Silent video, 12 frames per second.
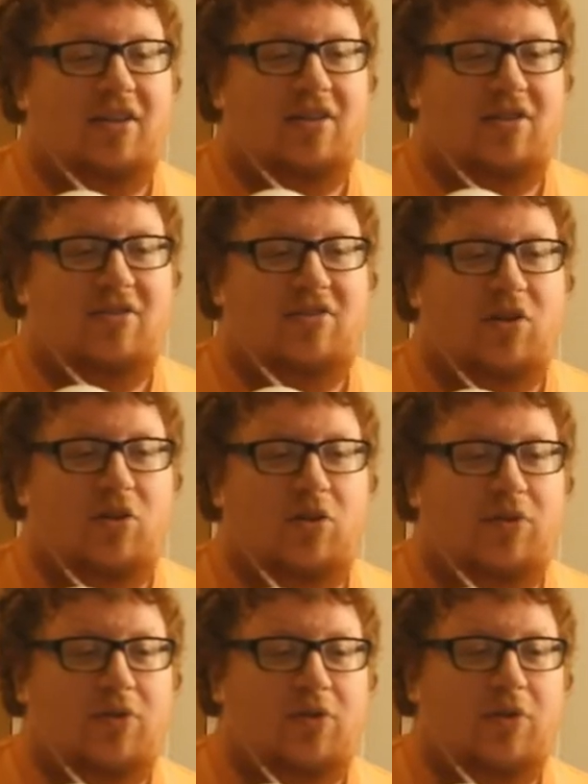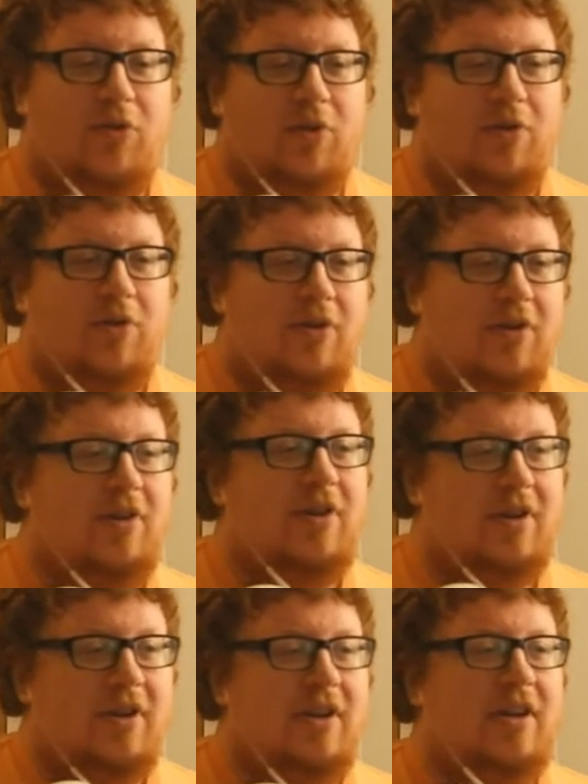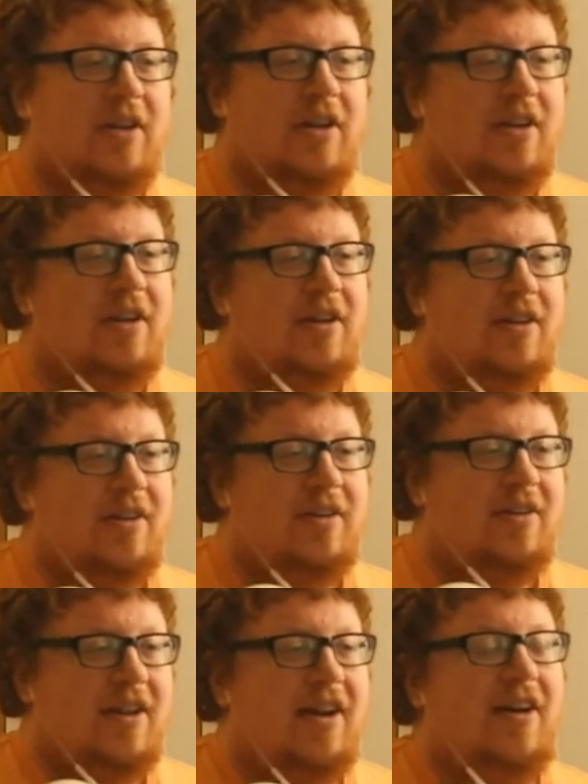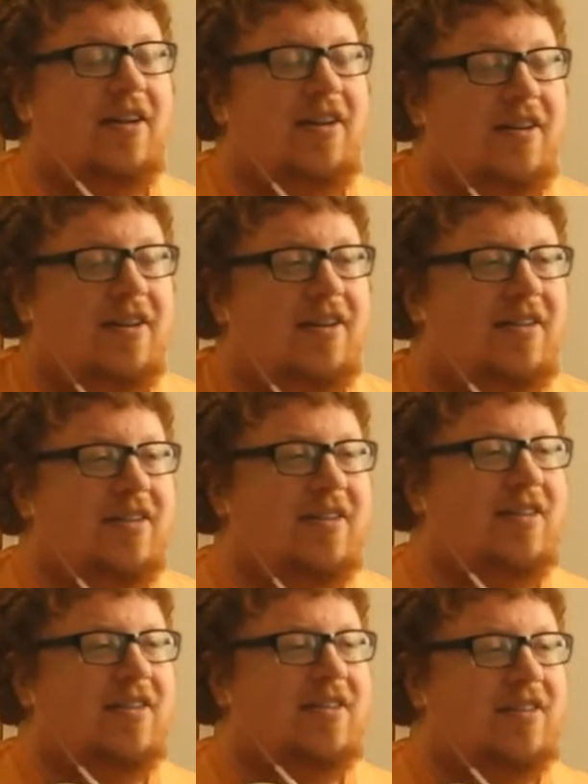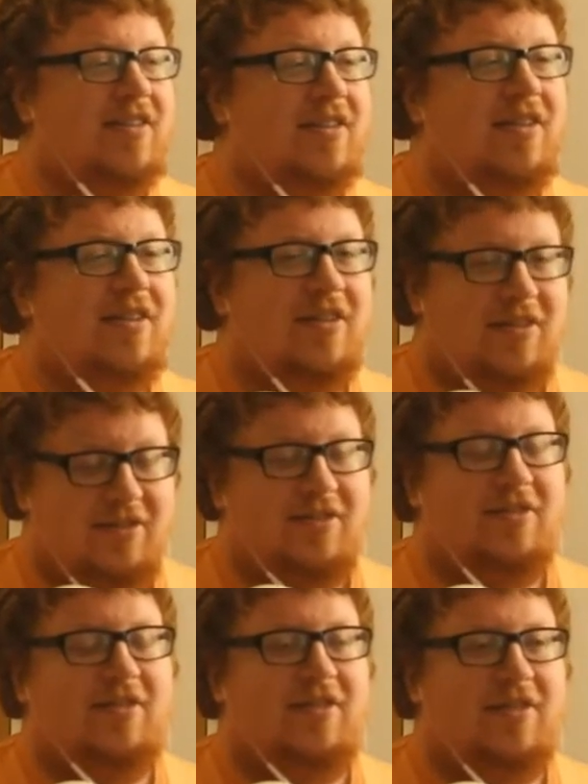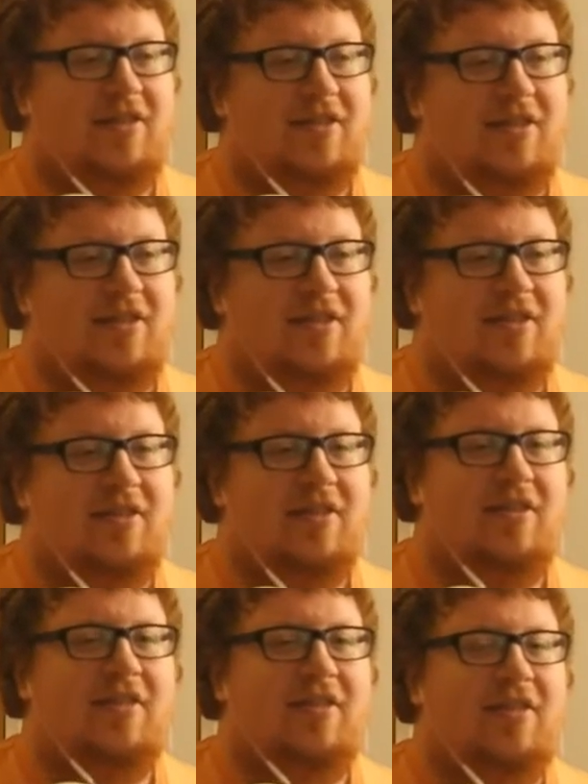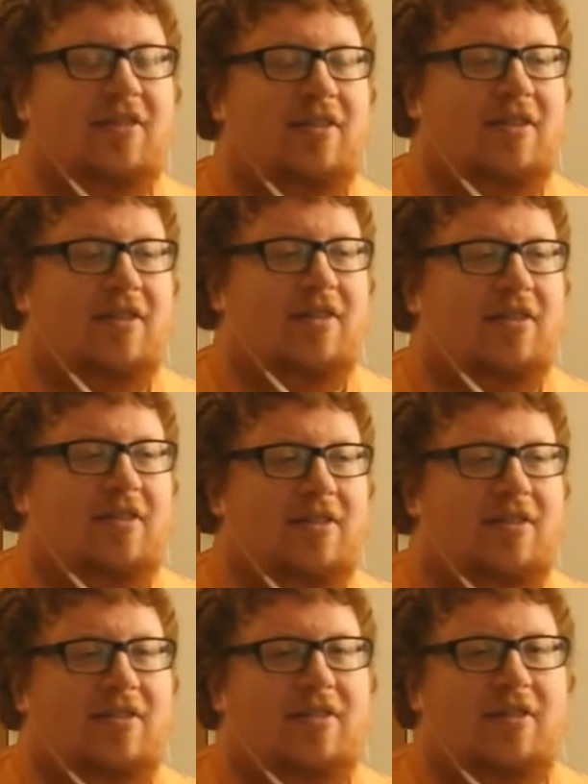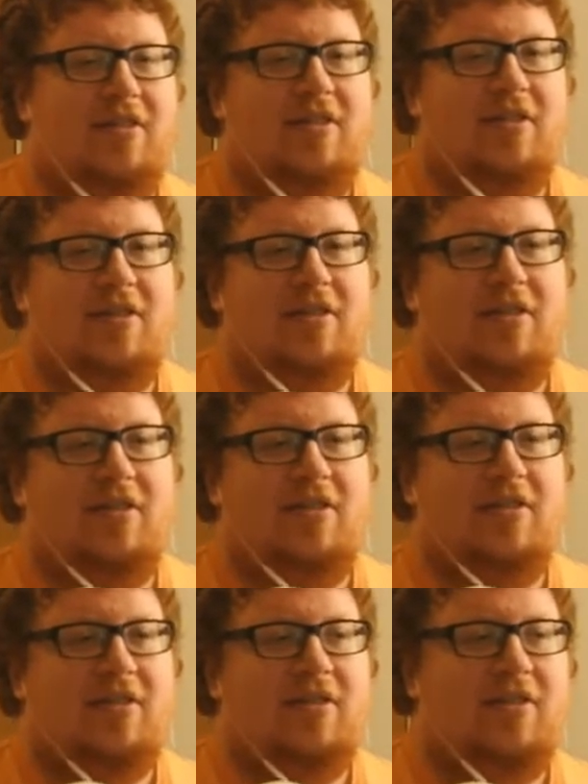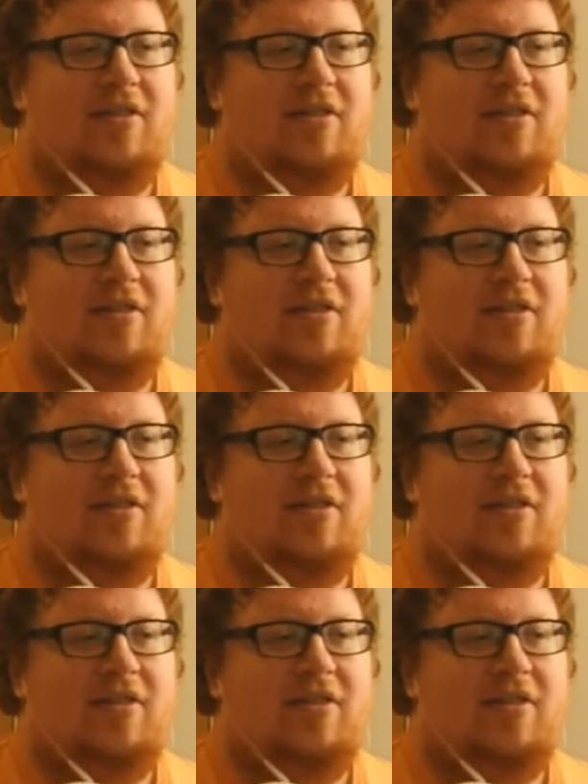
No words are spoken by the person on screen.